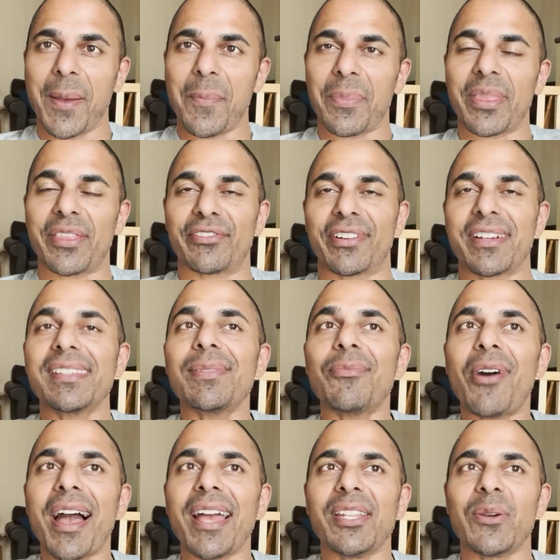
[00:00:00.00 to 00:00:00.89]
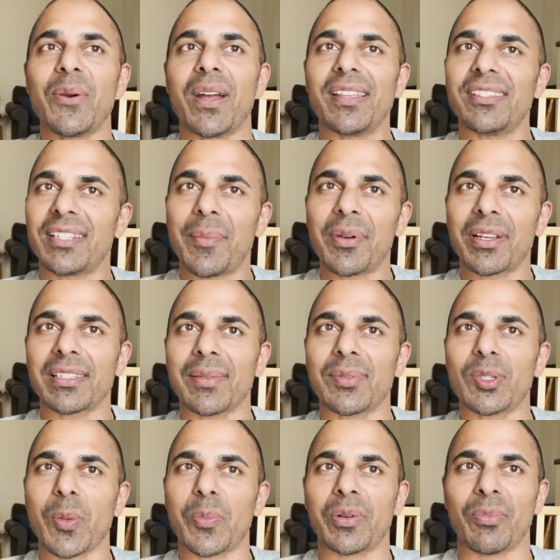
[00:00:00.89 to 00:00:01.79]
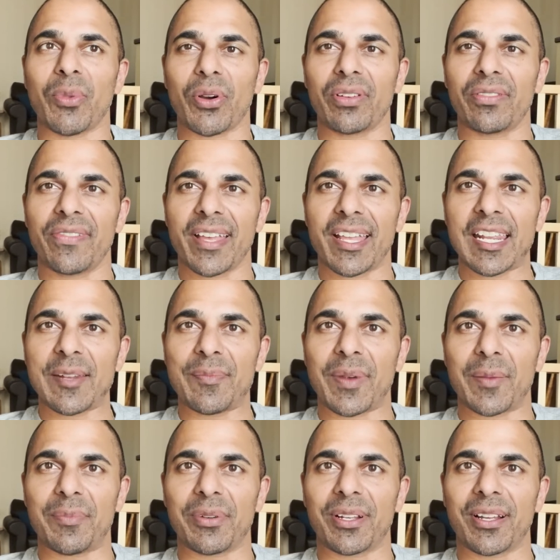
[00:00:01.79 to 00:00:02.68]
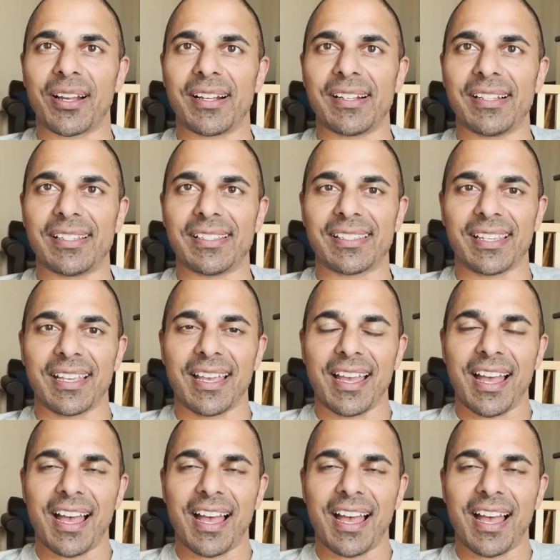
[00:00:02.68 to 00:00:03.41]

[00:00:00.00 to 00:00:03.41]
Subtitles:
The reason why I do it, it's not because I'm super motivated, but because